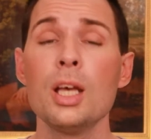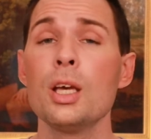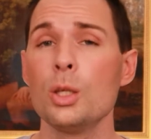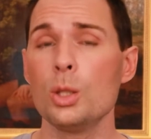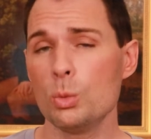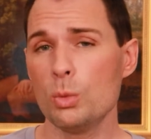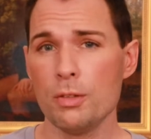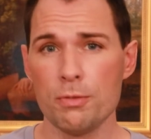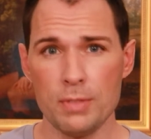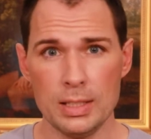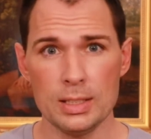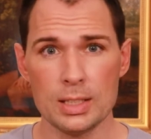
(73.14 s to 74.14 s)
UV
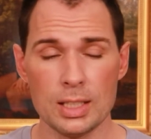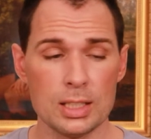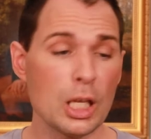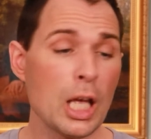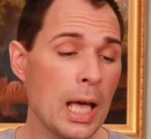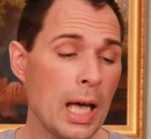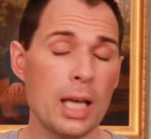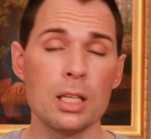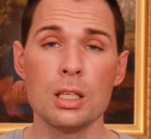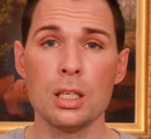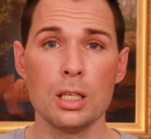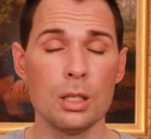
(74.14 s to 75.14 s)
filters. And
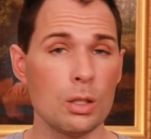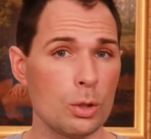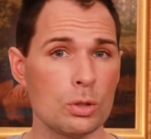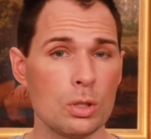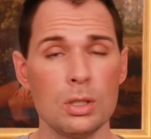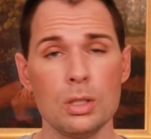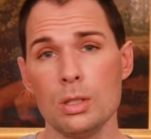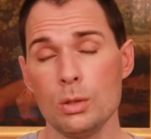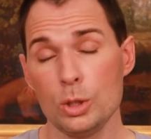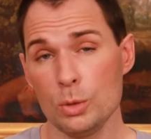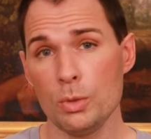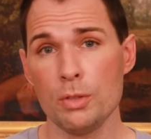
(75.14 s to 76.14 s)
those
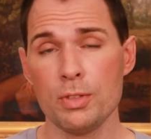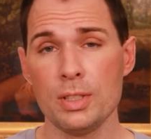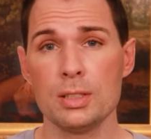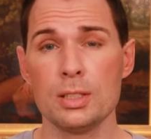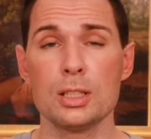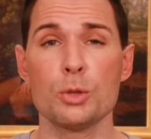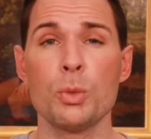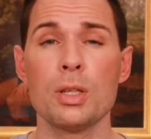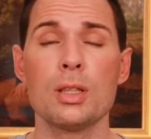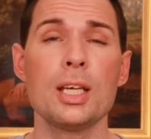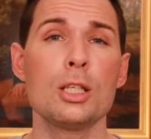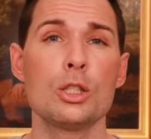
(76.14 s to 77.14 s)
UV filters,
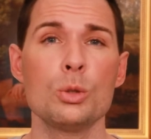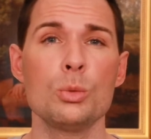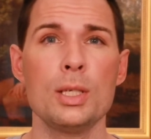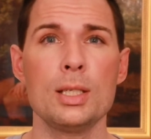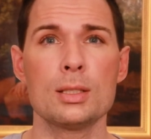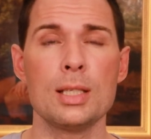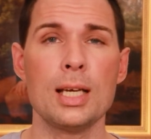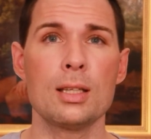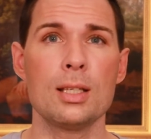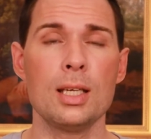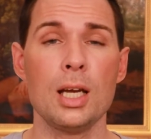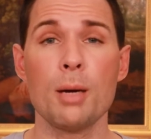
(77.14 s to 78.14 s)
what they do is that
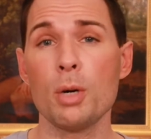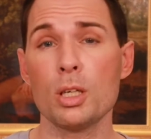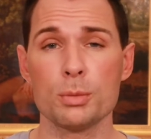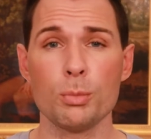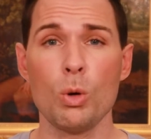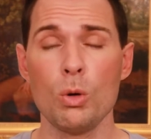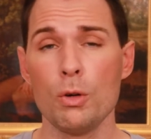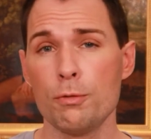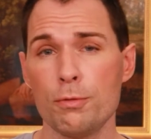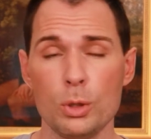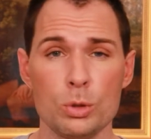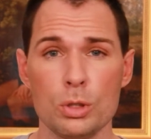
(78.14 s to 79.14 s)
they are much more
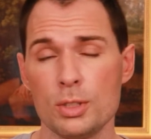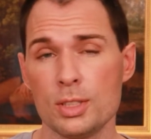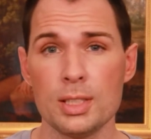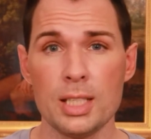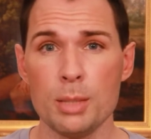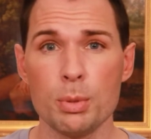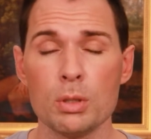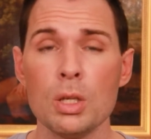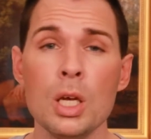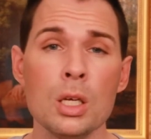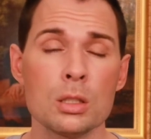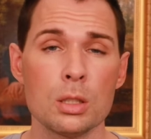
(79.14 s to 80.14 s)
photostable.
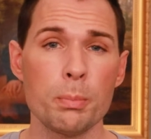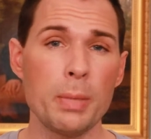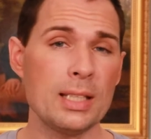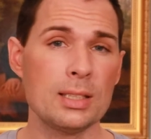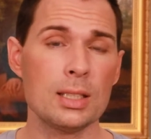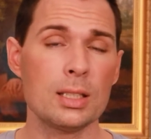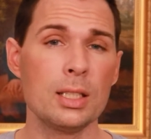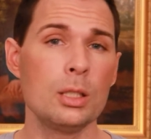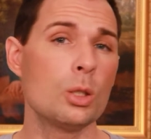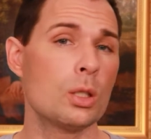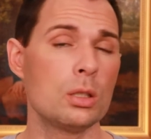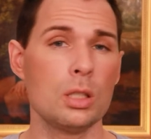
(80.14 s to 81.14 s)
So basically,
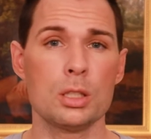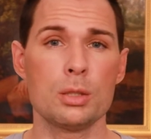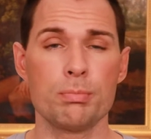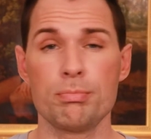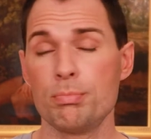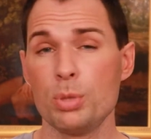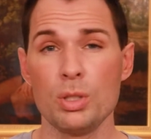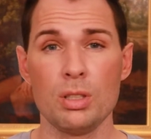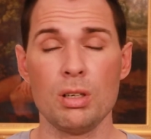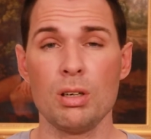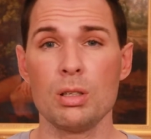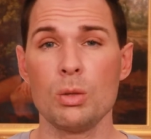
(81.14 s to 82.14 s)
you can just put it
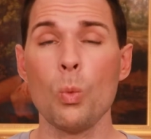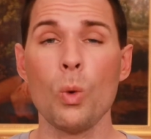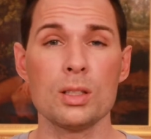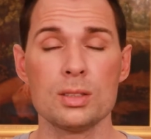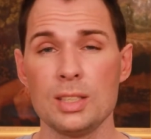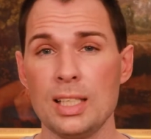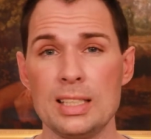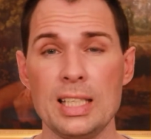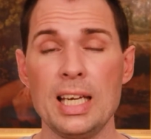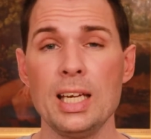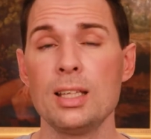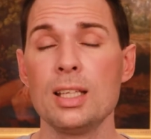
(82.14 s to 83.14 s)
on once a
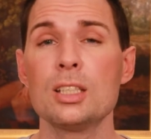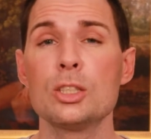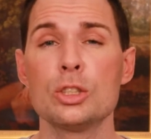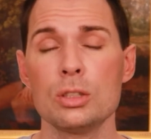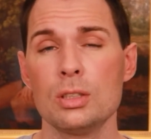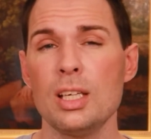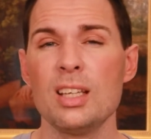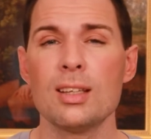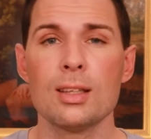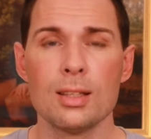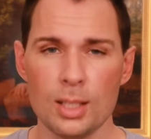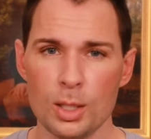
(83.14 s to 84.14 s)
day and it should, in
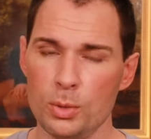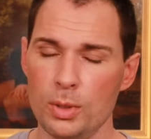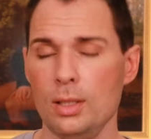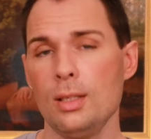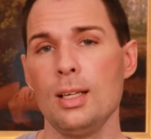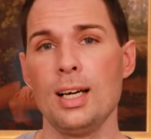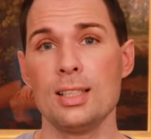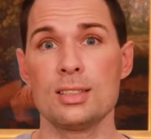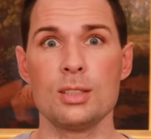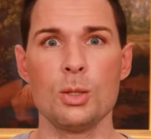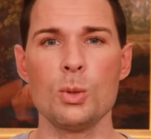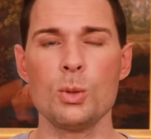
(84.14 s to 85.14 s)
theory,
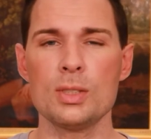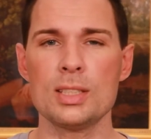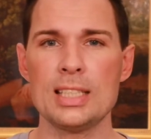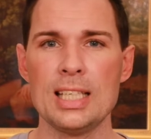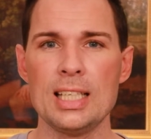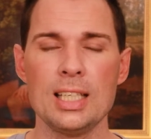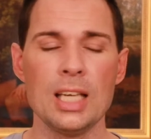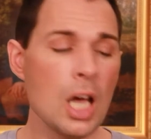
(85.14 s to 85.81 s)
last all day.